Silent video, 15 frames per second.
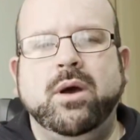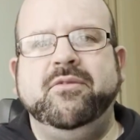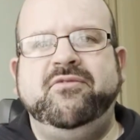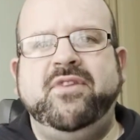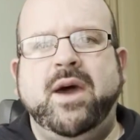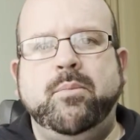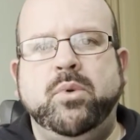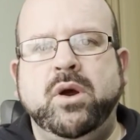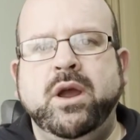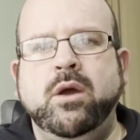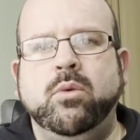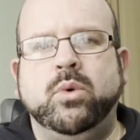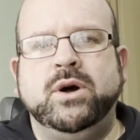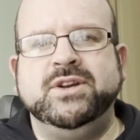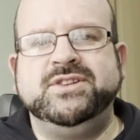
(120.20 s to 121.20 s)
February
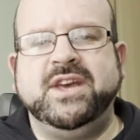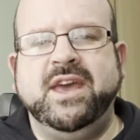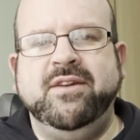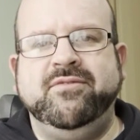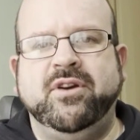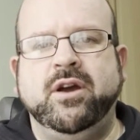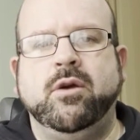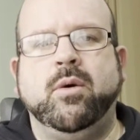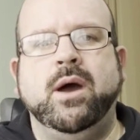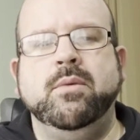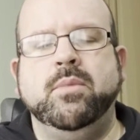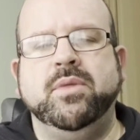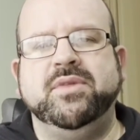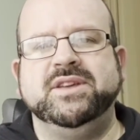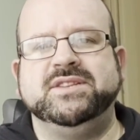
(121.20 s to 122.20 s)
was a very quiet
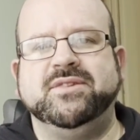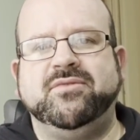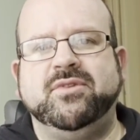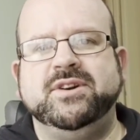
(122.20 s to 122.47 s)
month, as I've already